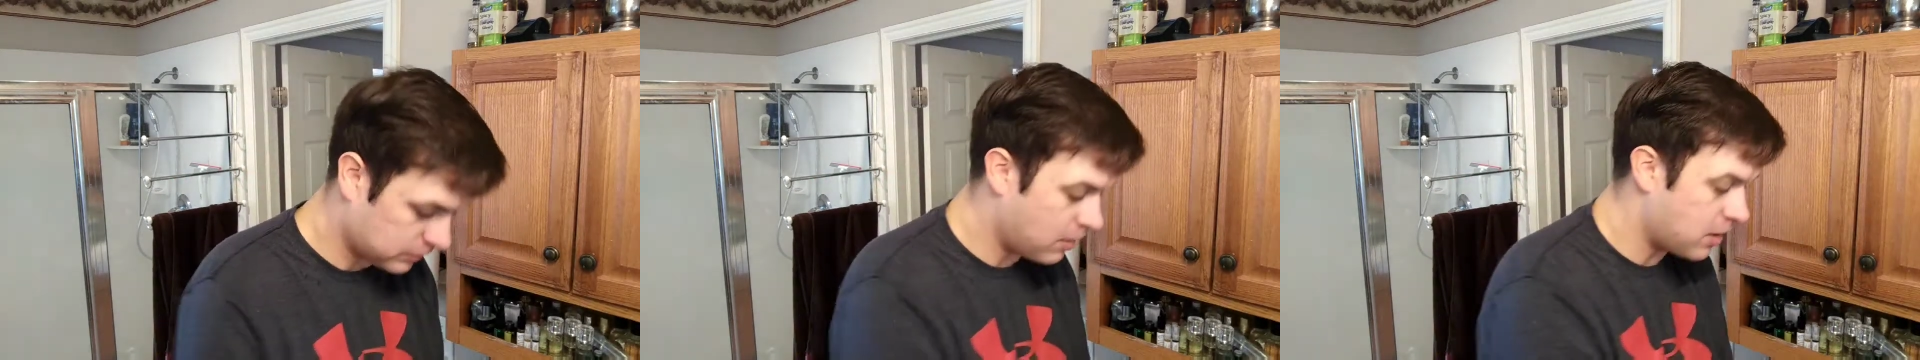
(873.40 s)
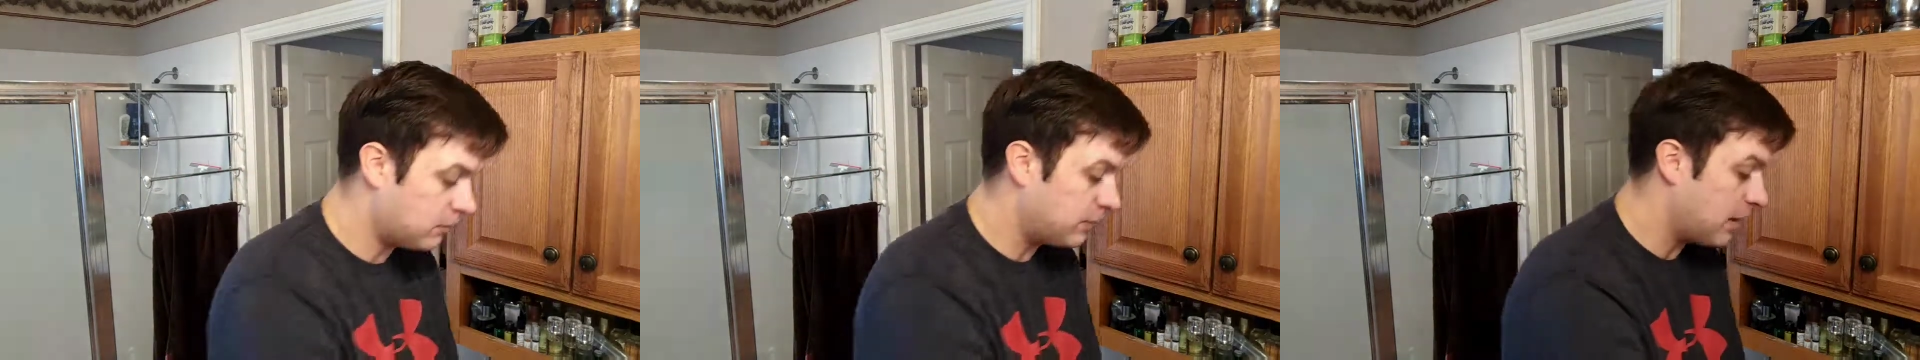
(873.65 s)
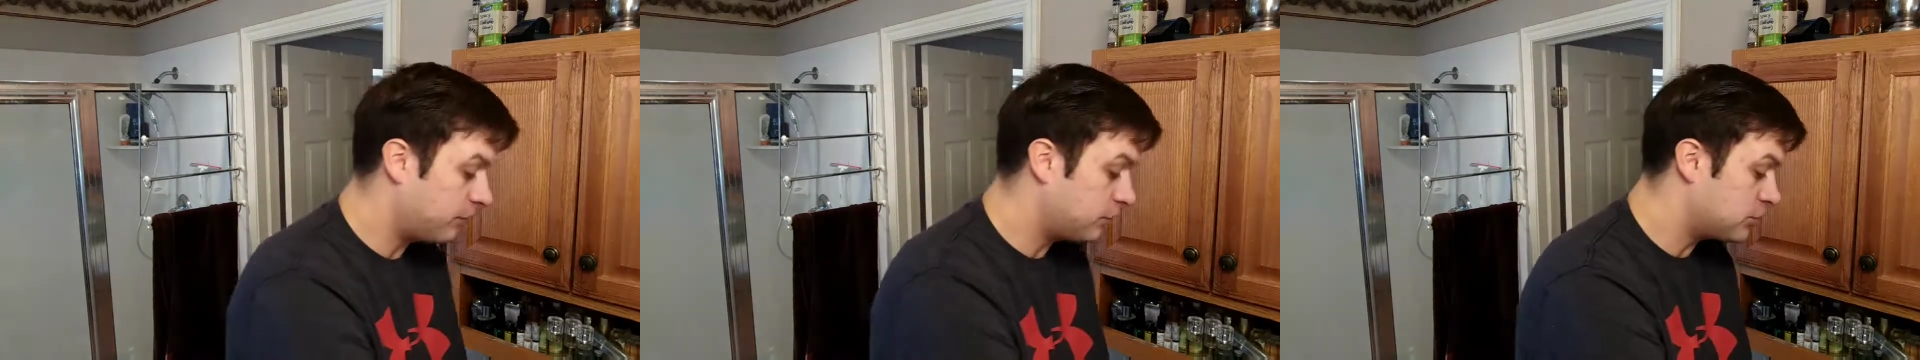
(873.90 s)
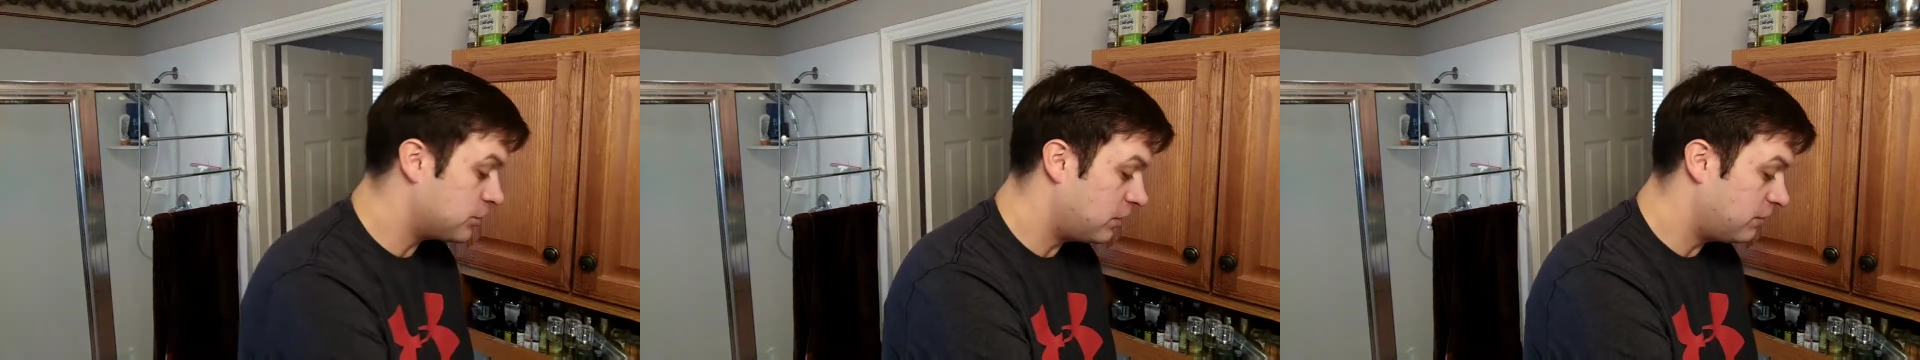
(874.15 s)
used a lot of
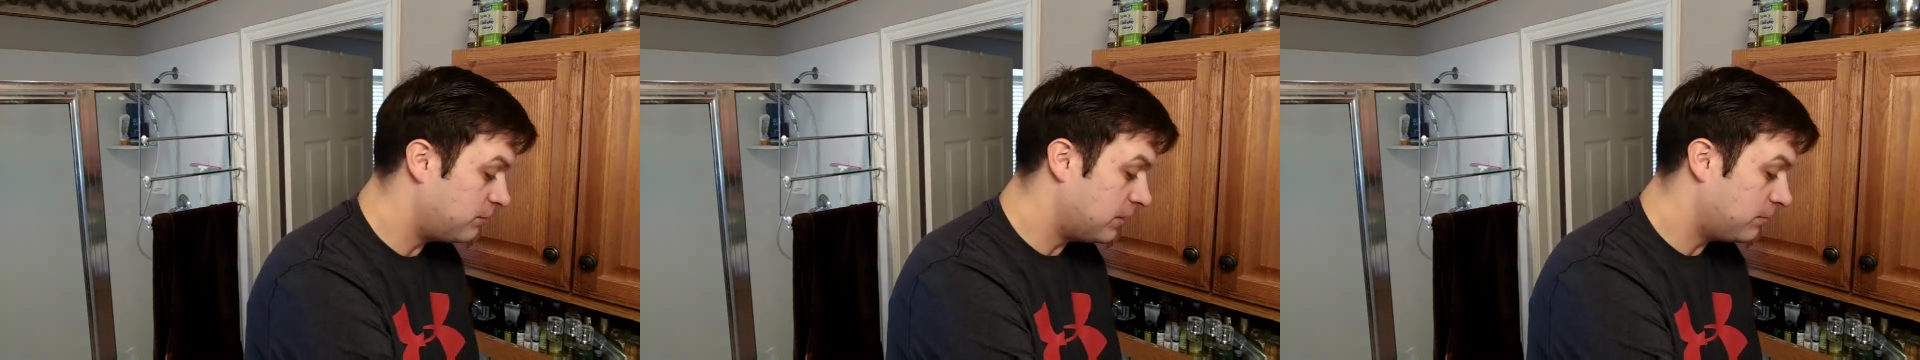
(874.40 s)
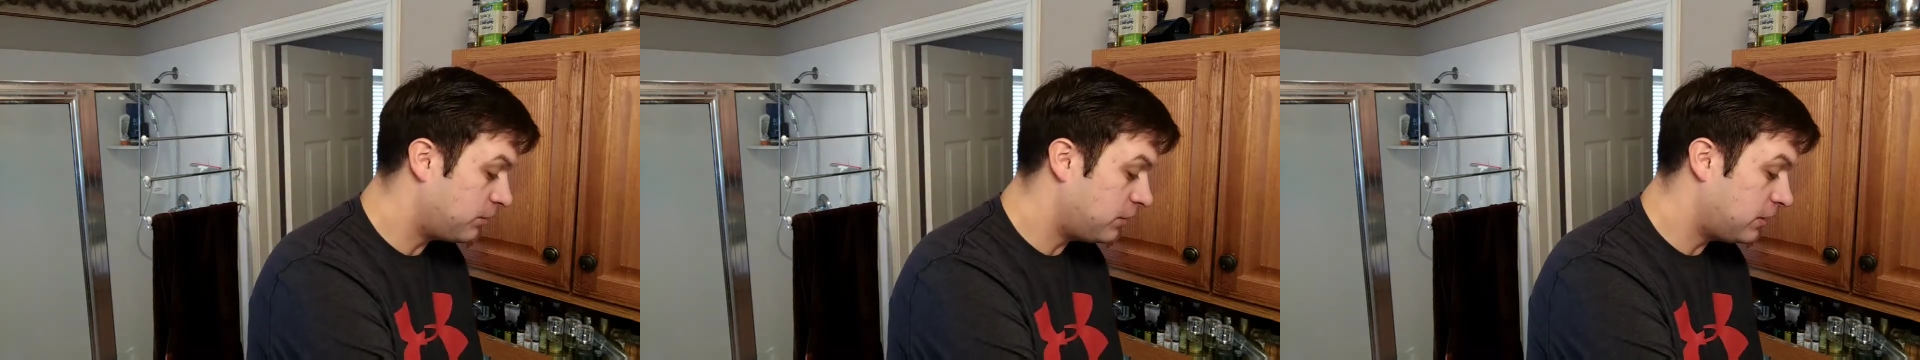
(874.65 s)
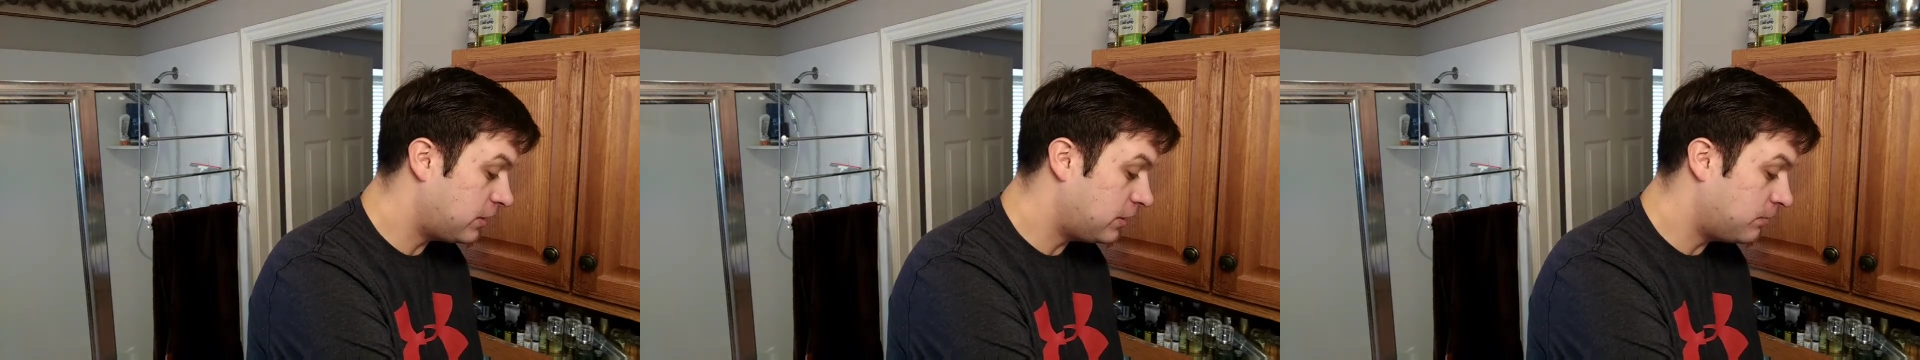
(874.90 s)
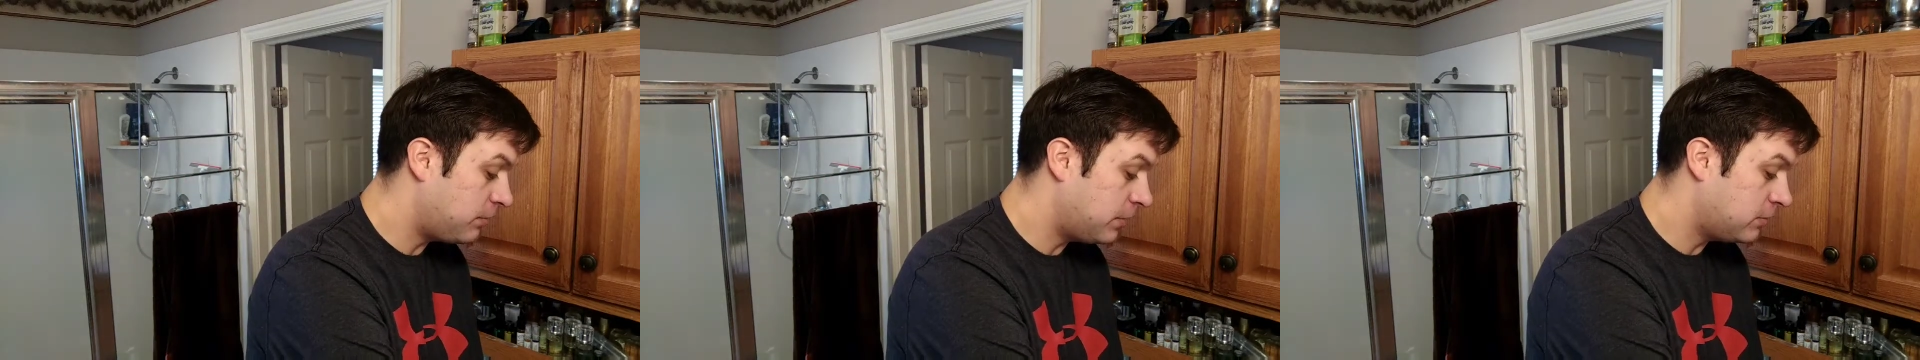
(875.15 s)
aftershave, but I'm
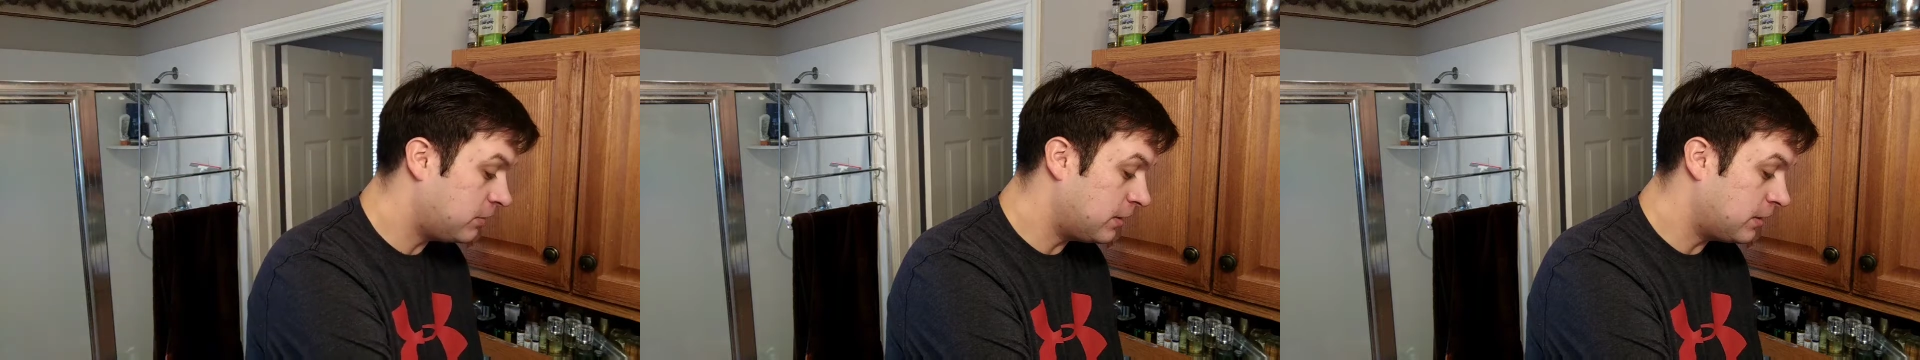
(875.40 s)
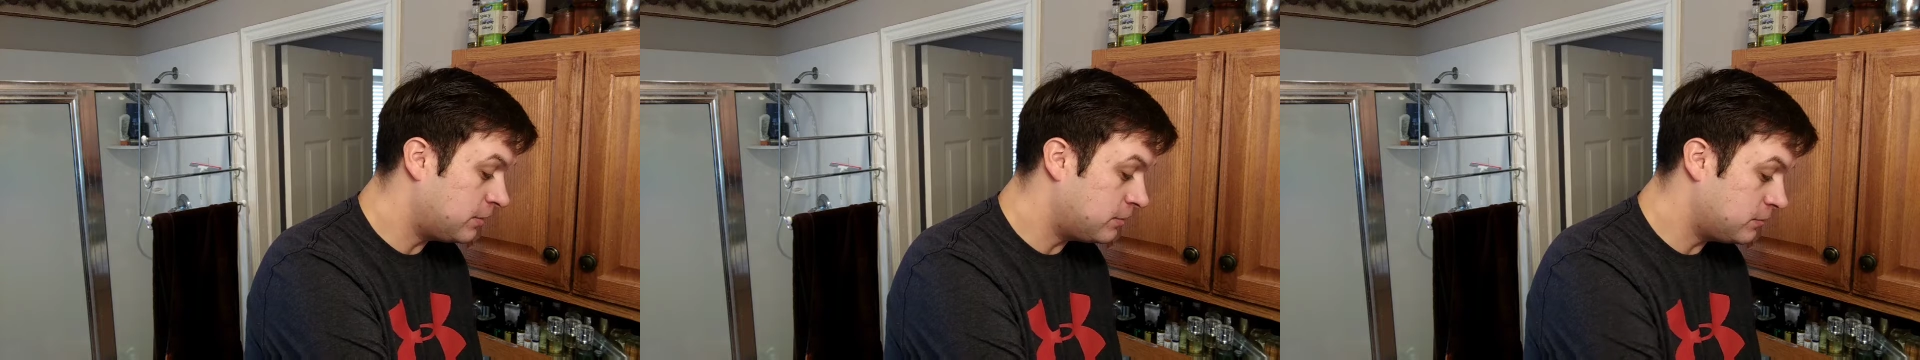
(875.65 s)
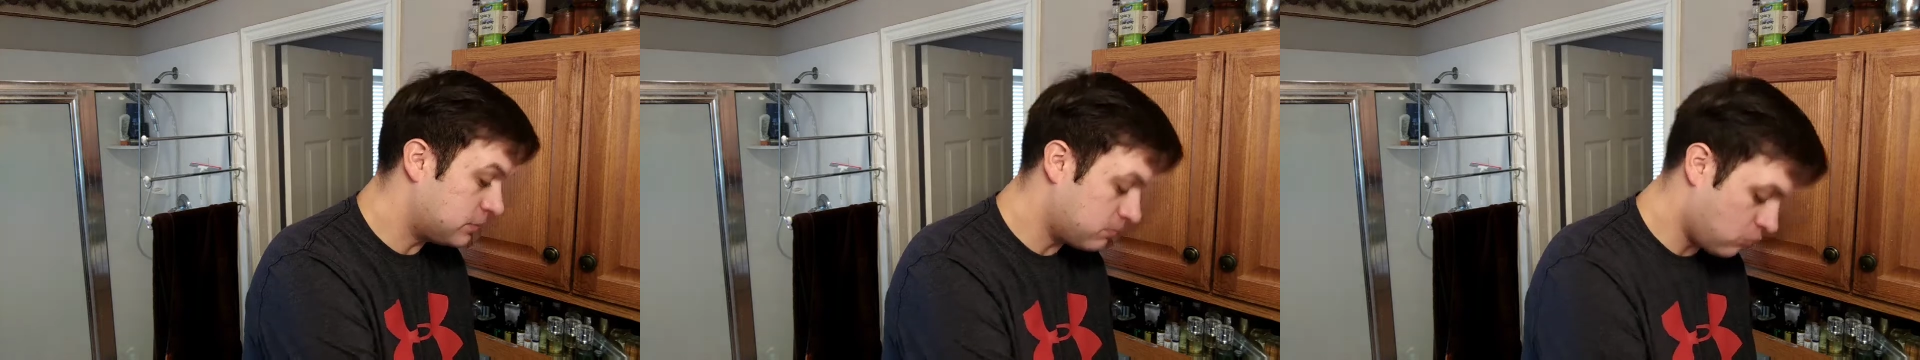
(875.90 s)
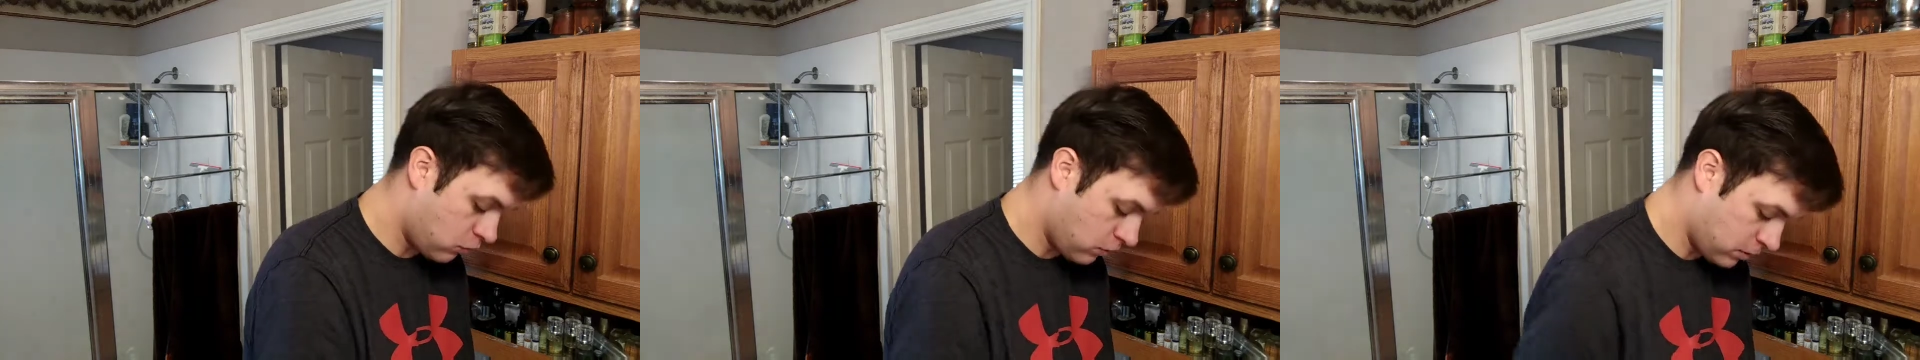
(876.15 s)
thinking apparently I
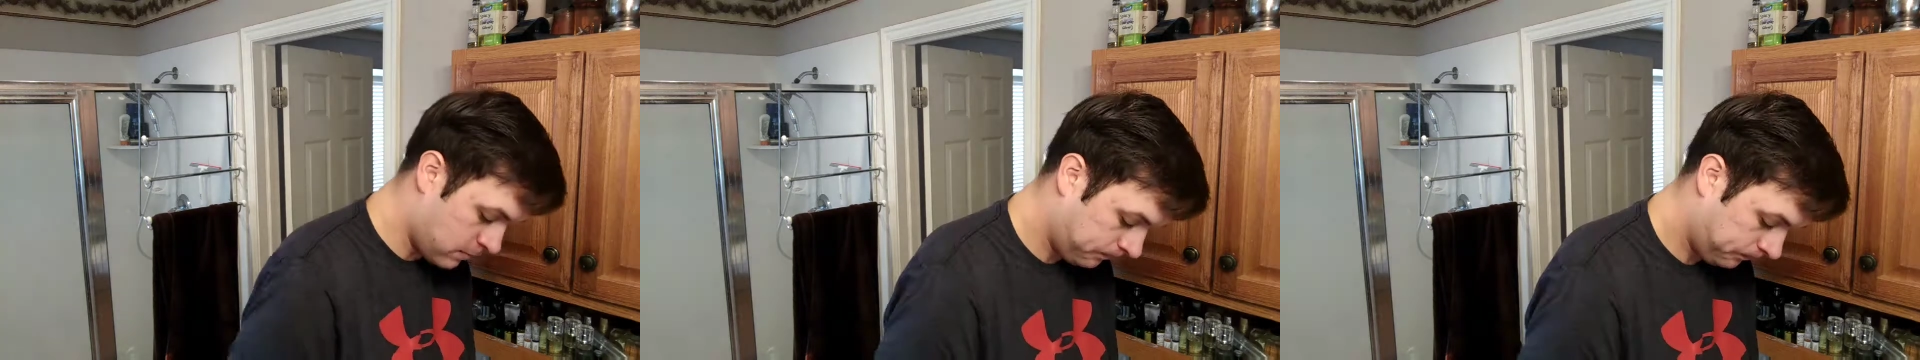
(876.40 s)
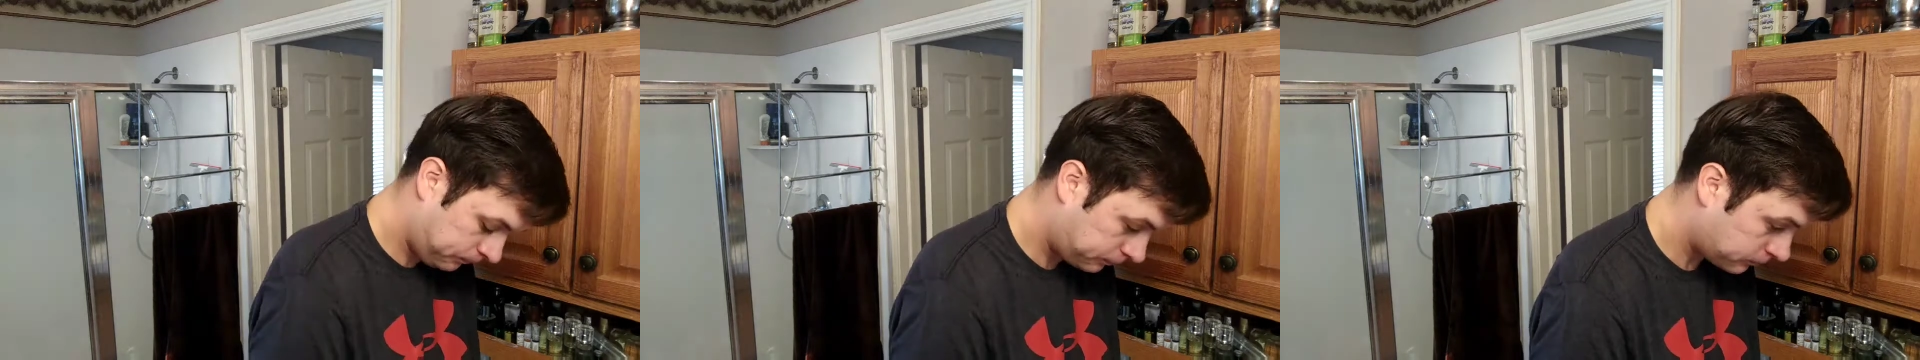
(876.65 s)
use more